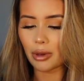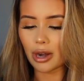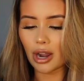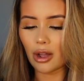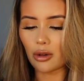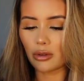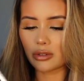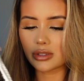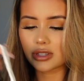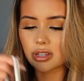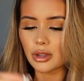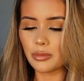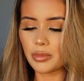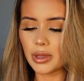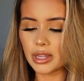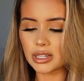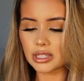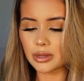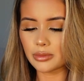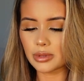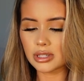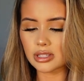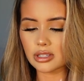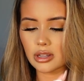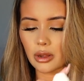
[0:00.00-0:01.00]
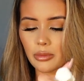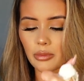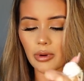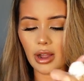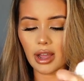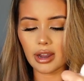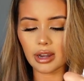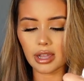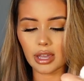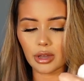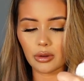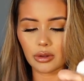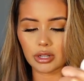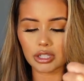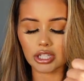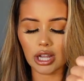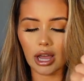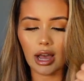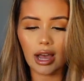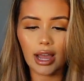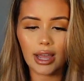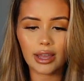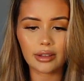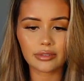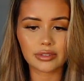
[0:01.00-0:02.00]
But I also picked up this top right here, which
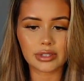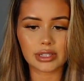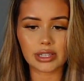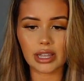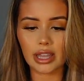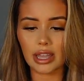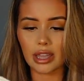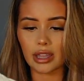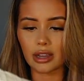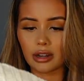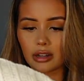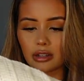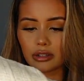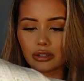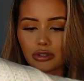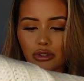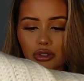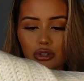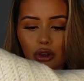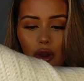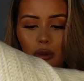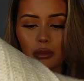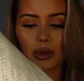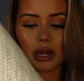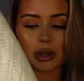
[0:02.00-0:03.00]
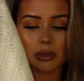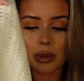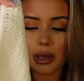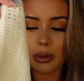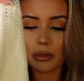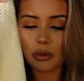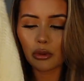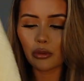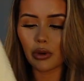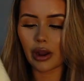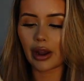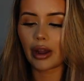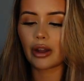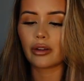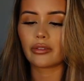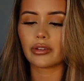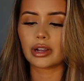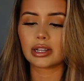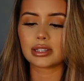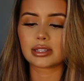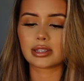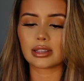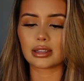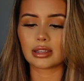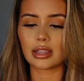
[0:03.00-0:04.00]
I have seen so many people wearing
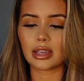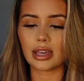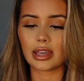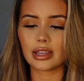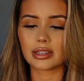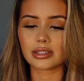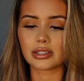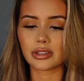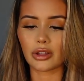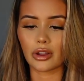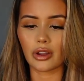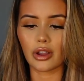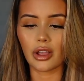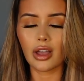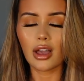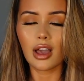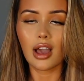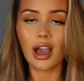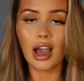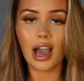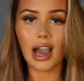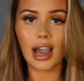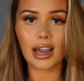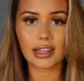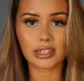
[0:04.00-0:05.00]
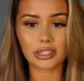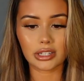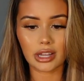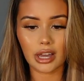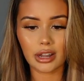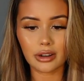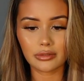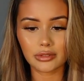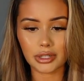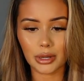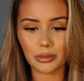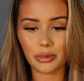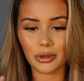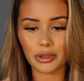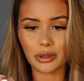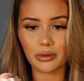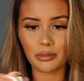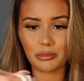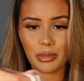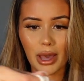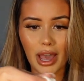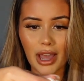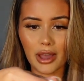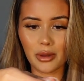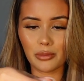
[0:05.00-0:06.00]
recently. So I had to kind of jump on the
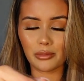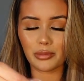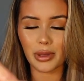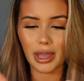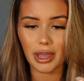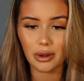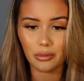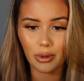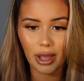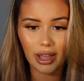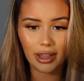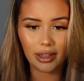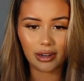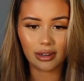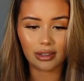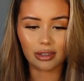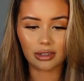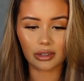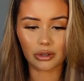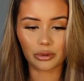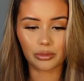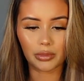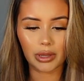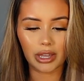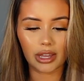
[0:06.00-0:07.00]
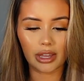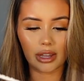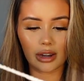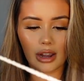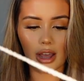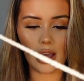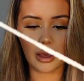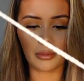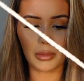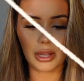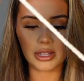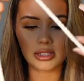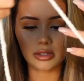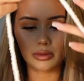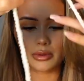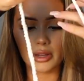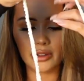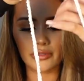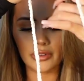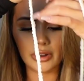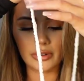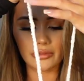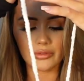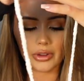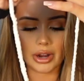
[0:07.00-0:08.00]
bandwagon a little bit. Um, I saw my
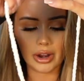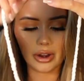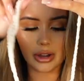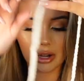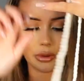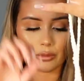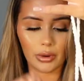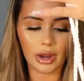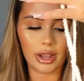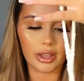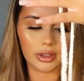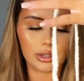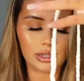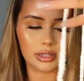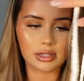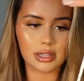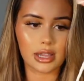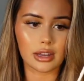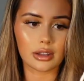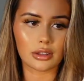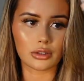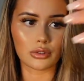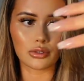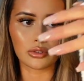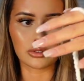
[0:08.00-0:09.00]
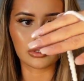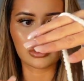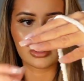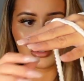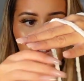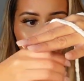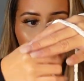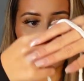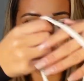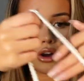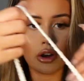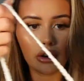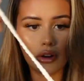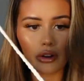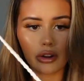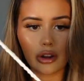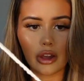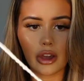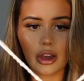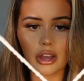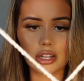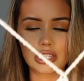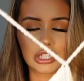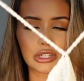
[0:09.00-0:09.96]
friend Verity wearing this and it looked so hot on her.